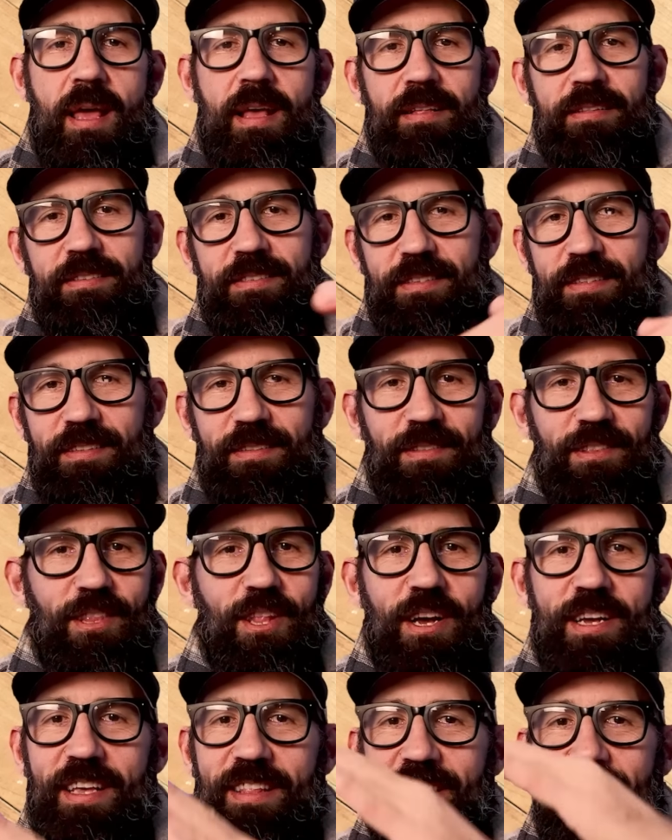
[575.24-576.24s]
it's
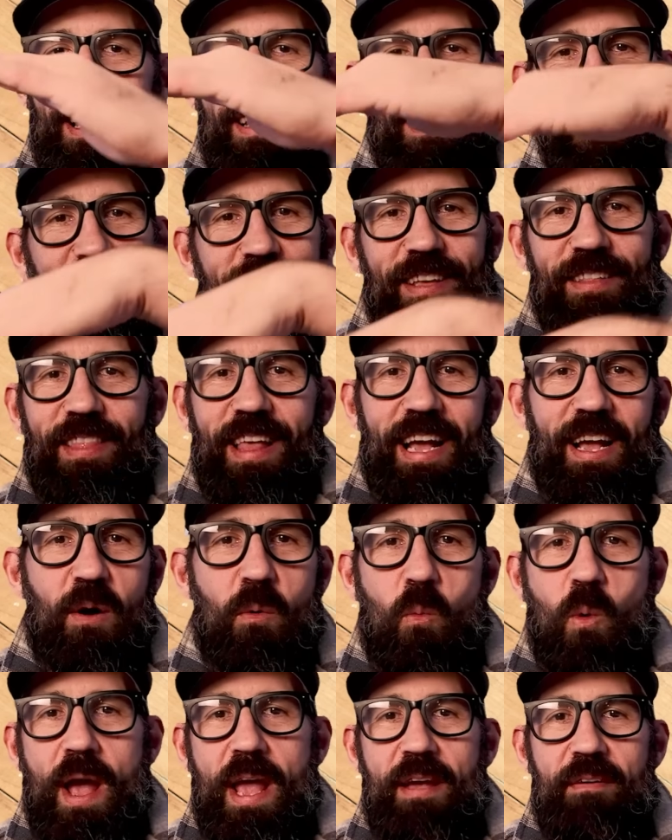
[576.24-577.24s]
looking like a
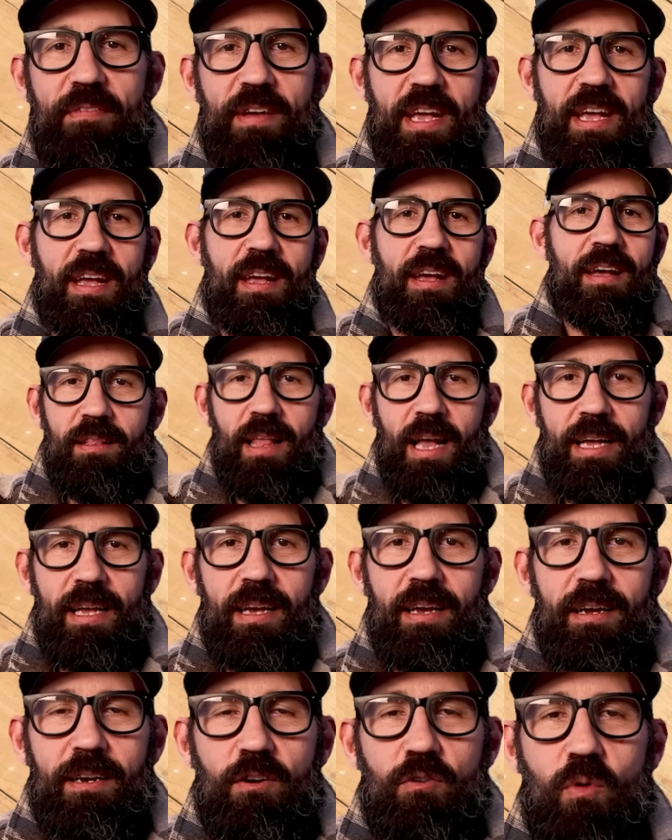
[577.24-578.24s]
wavy, like
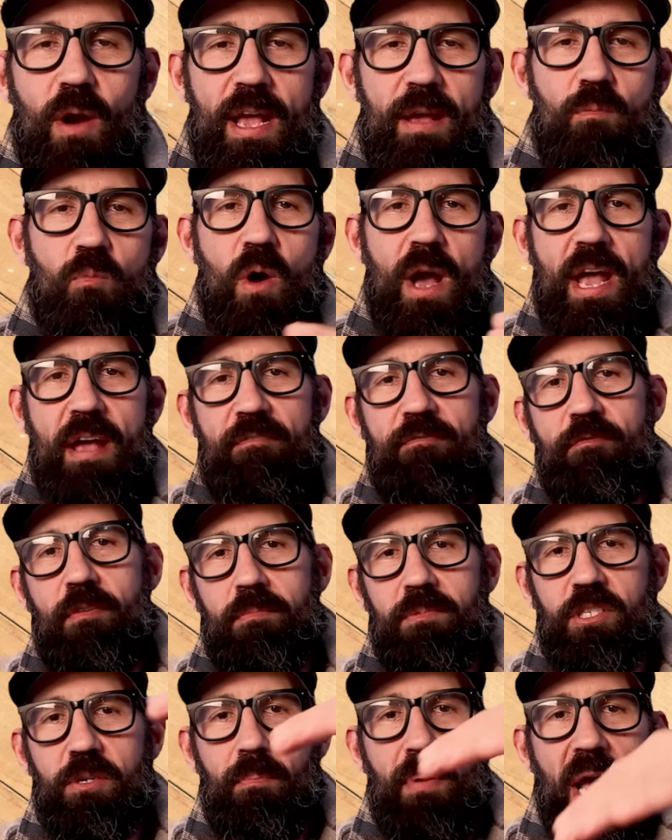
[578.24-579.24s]
a great wave
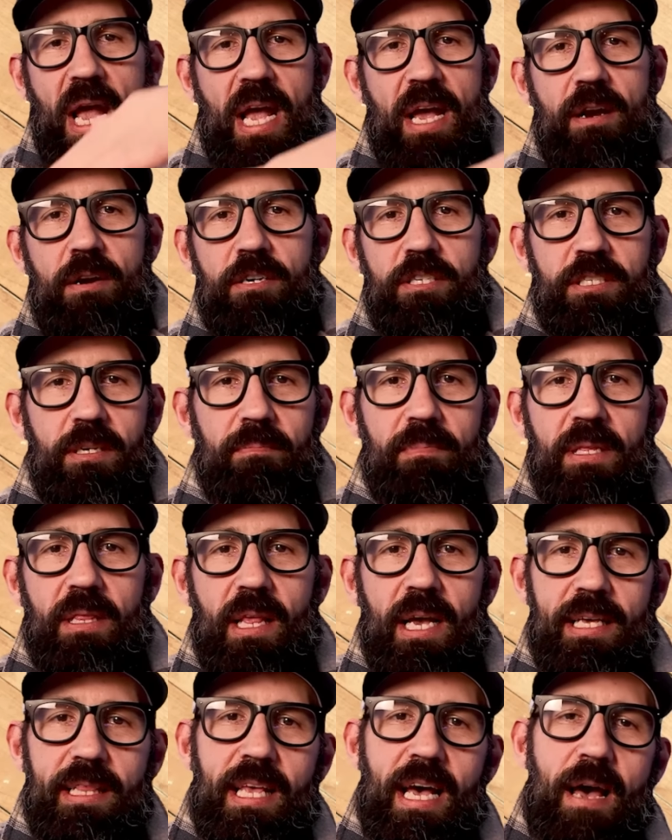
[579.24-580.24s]
from Japan or something
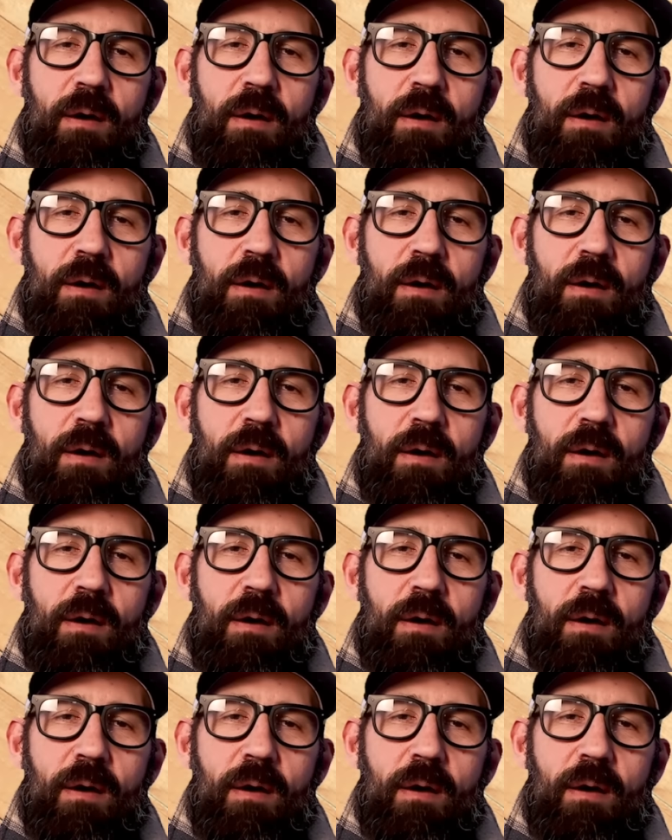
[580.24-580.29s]
like